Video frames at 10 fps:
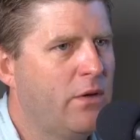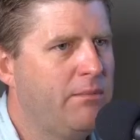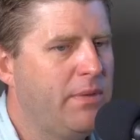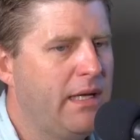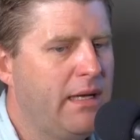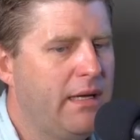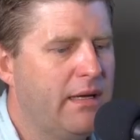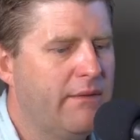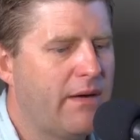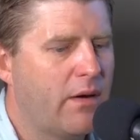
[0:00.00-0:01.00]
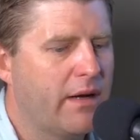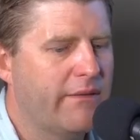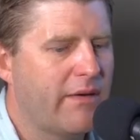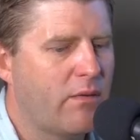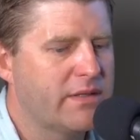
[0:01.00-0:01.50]
would be, if I were to
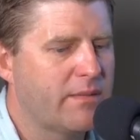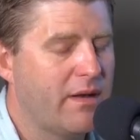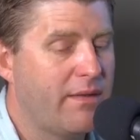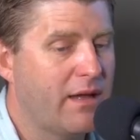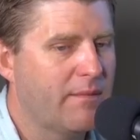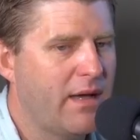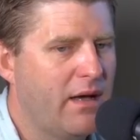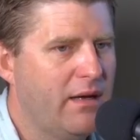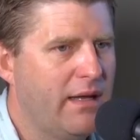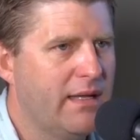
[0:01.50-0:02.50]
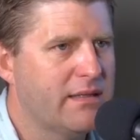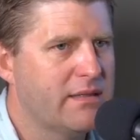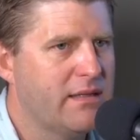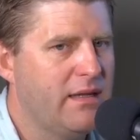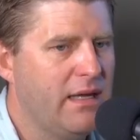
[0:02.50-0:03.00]
give everyone something to think about,
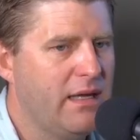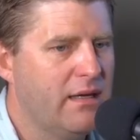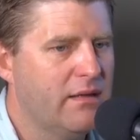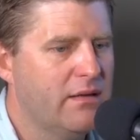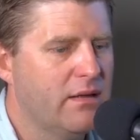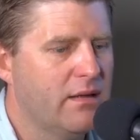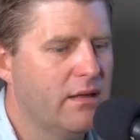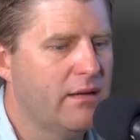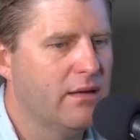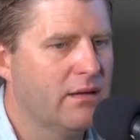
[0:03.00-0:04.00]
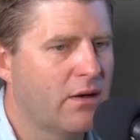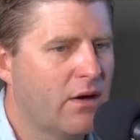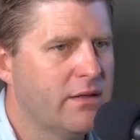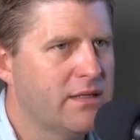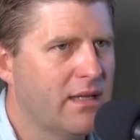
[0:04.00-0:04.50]
it's the
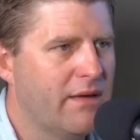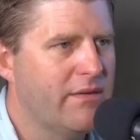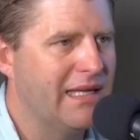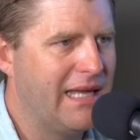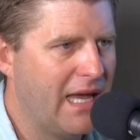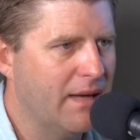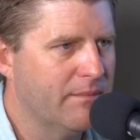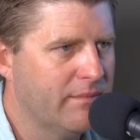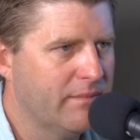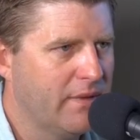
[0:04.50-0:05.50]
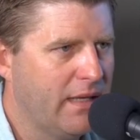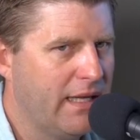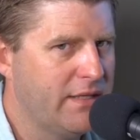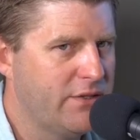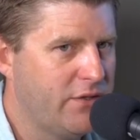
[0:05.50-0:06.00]
learn to love the game.
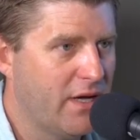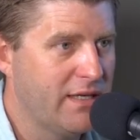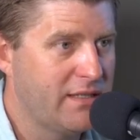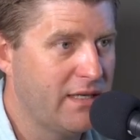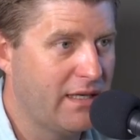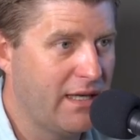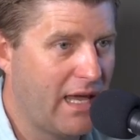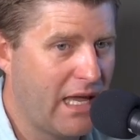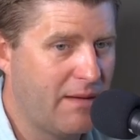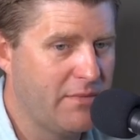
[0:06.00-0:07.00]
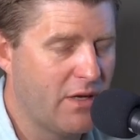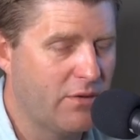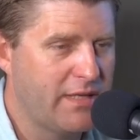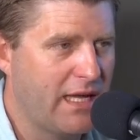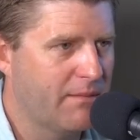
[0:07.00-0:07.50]
It is just a game.
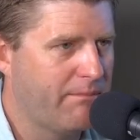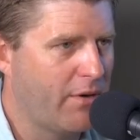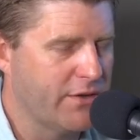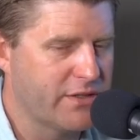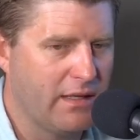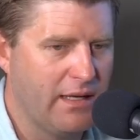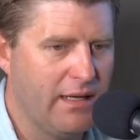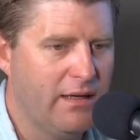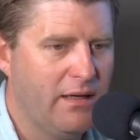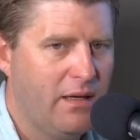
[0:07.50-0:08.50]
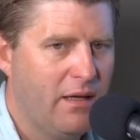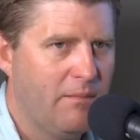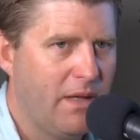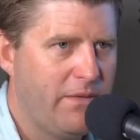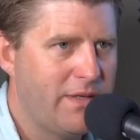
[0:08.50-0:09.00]
Don't take it personally.
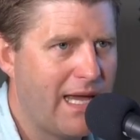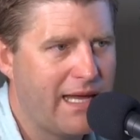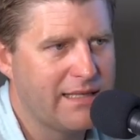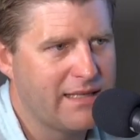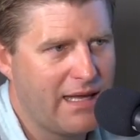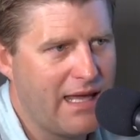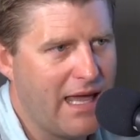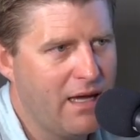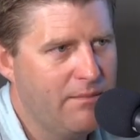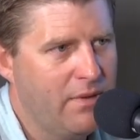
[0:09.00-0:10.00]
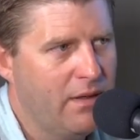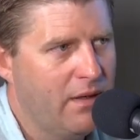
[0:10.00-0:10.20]
But if you take it as a game,